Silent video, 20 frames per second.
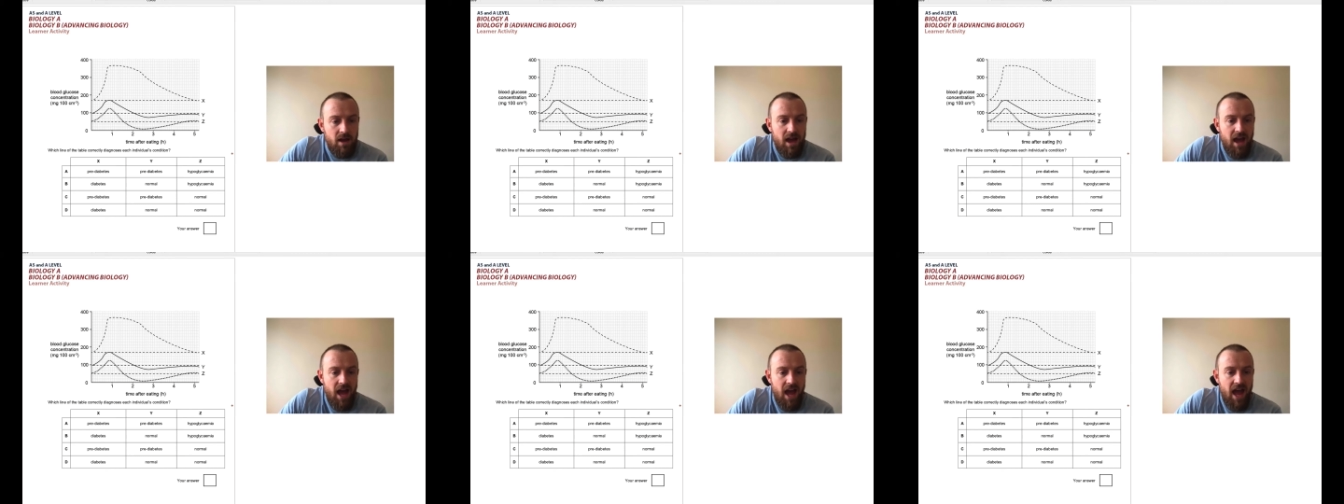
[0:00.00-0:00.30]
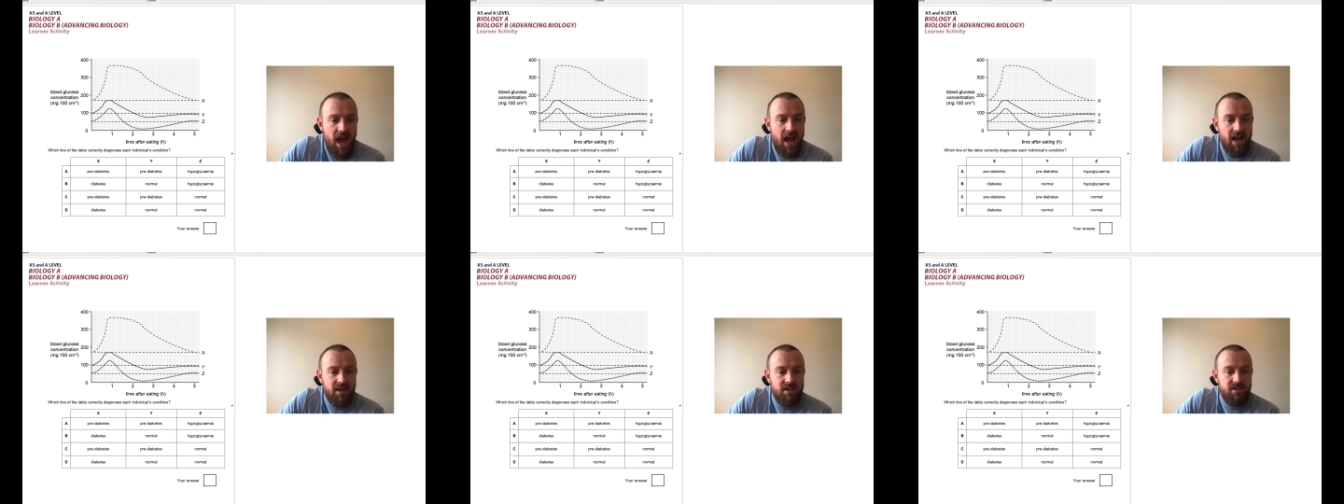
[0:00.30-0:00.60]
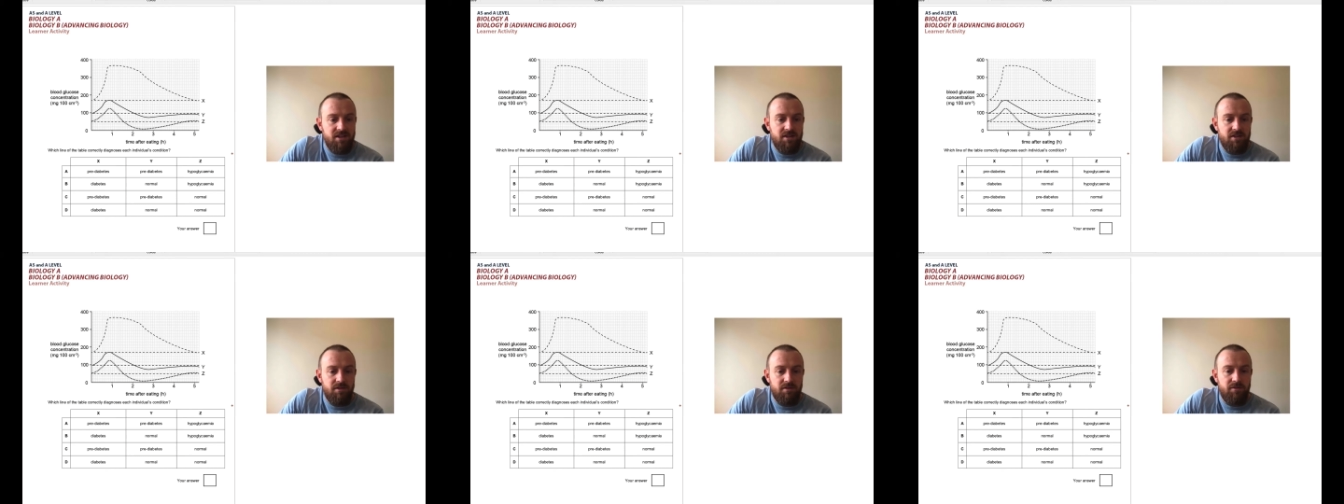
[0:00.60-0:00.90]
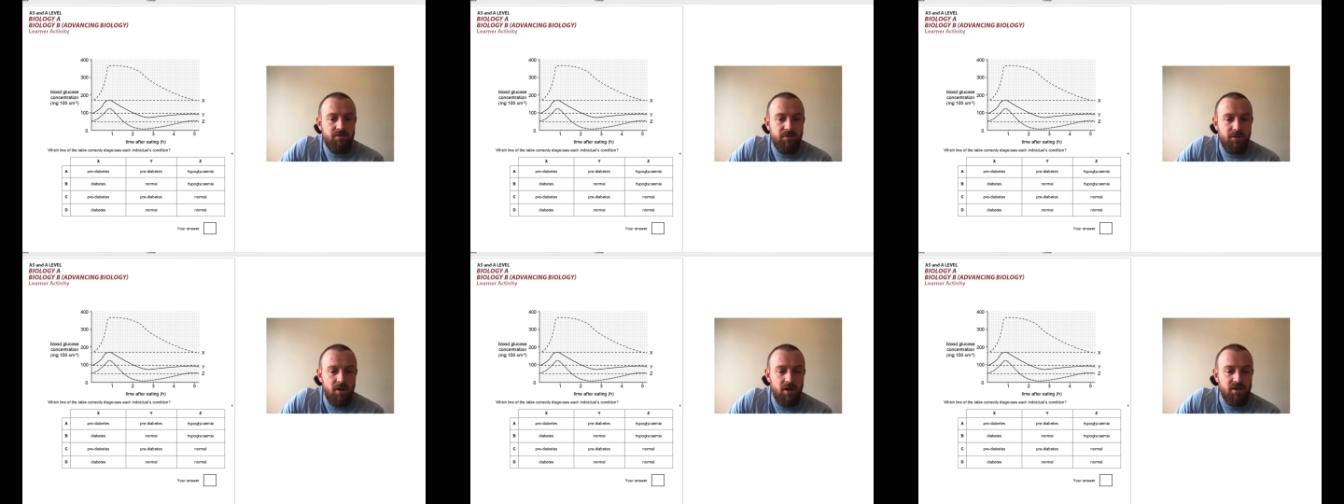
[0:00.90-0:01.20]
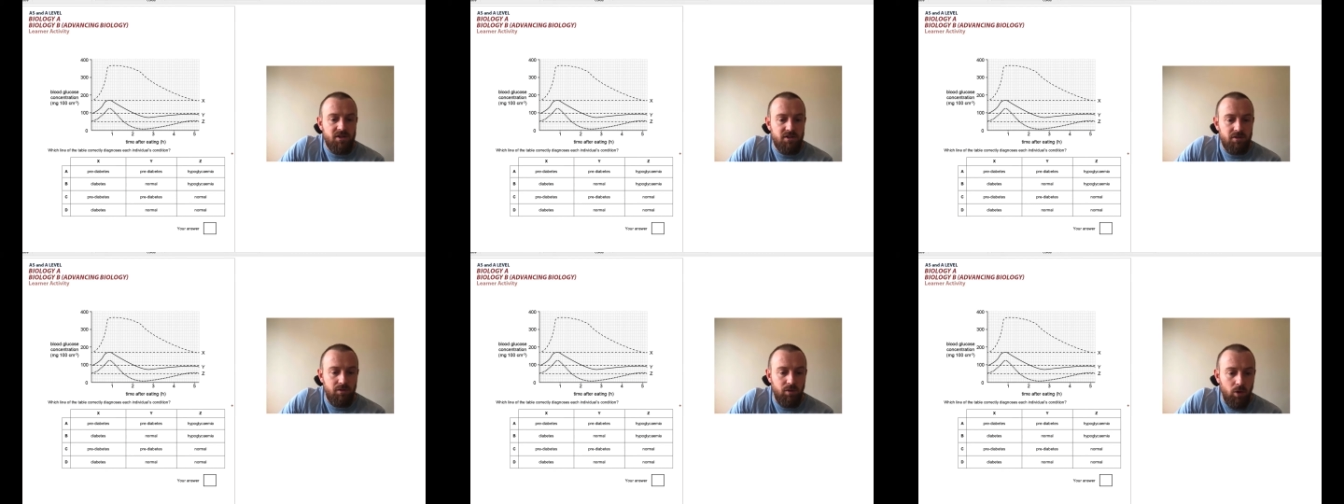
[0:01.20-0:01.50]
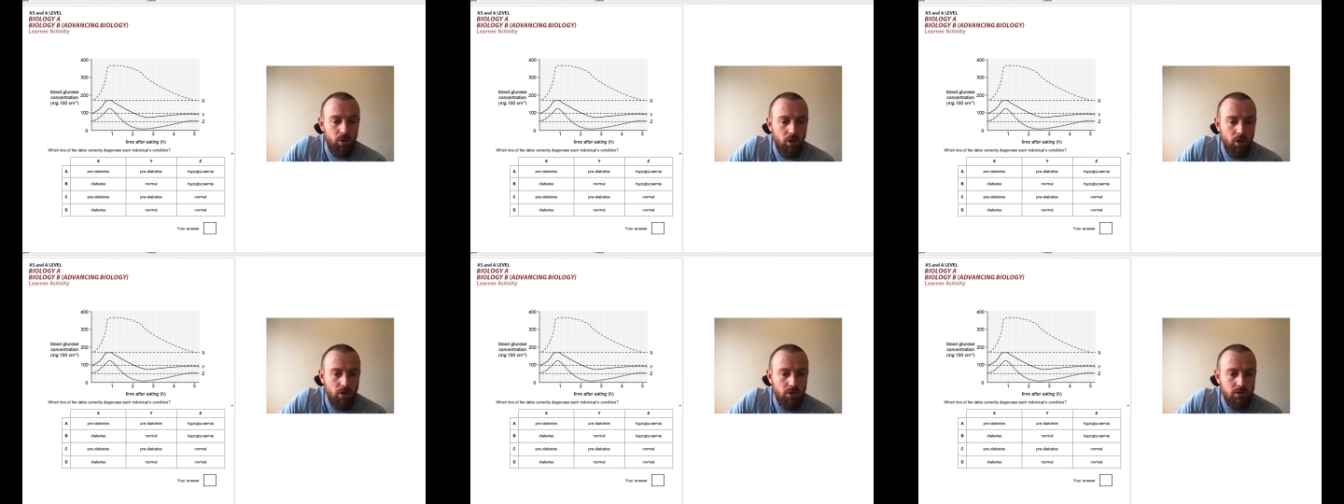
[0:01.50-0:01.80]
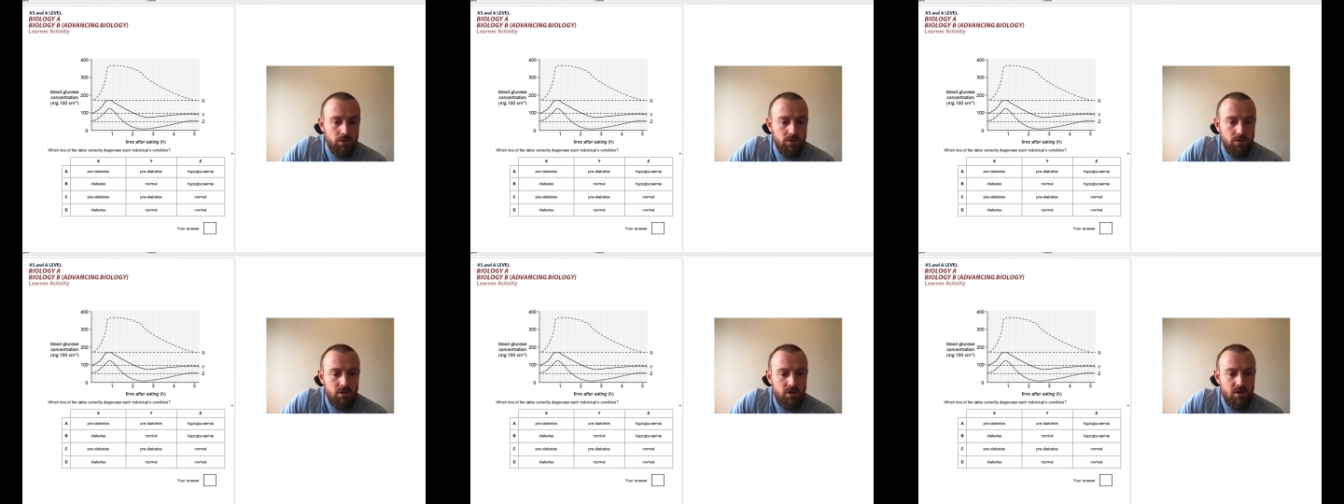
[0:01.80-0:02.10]
X first of all.
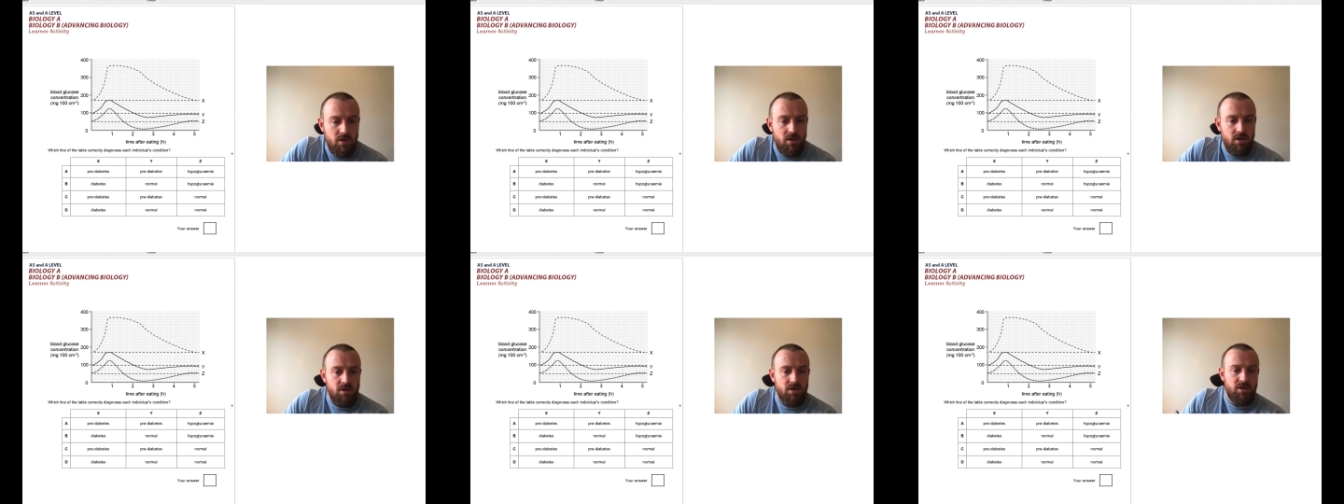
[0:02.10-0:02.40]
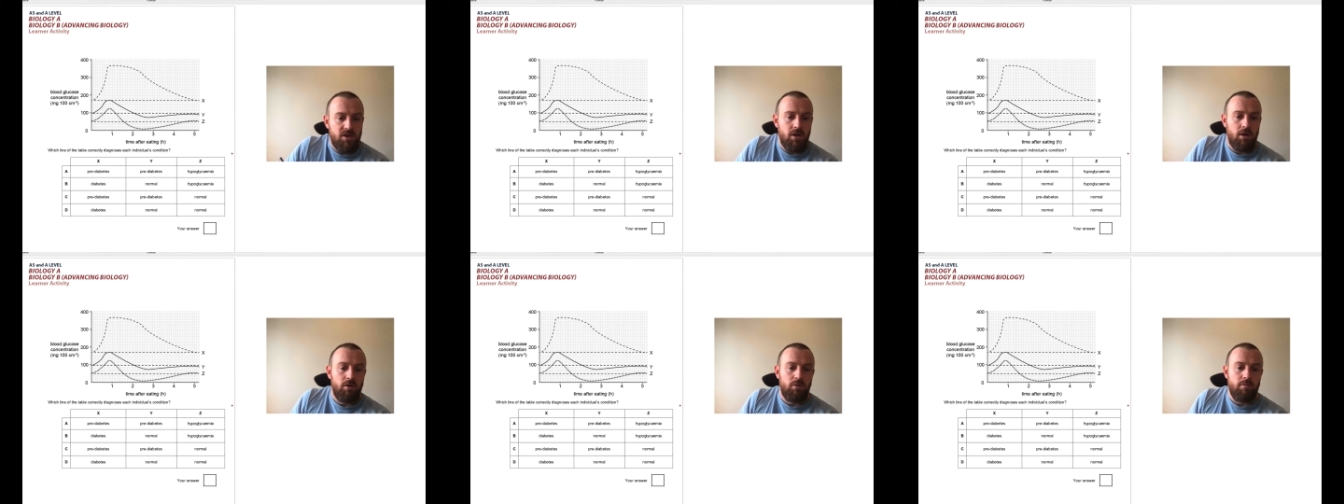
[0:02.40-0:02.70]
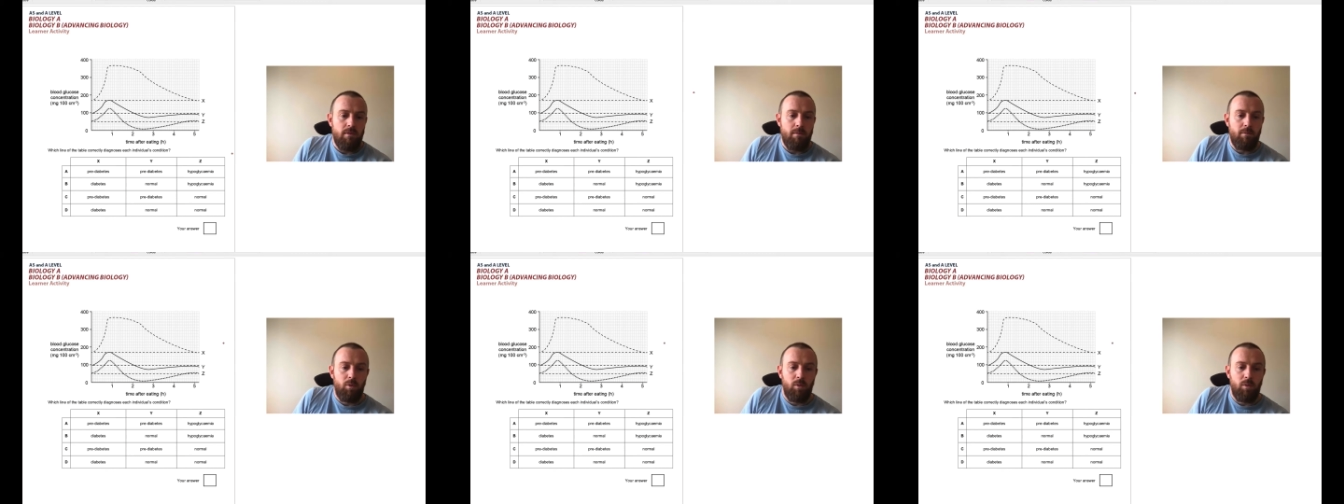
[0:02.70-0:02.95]
So remember,